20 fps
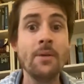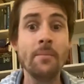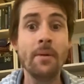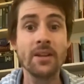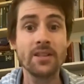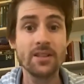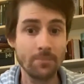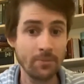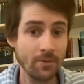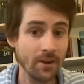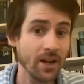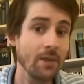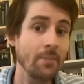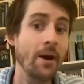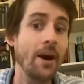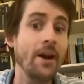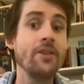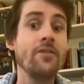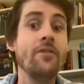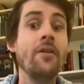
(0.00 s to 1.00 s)
but to bring
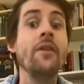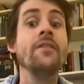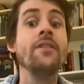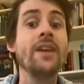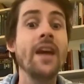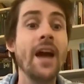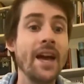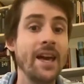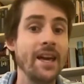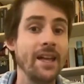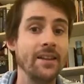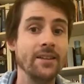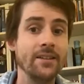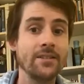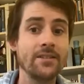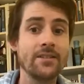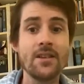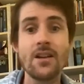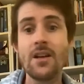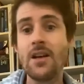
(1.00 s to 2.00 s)
about your own
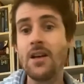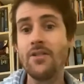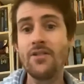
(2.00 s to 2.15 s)
gains,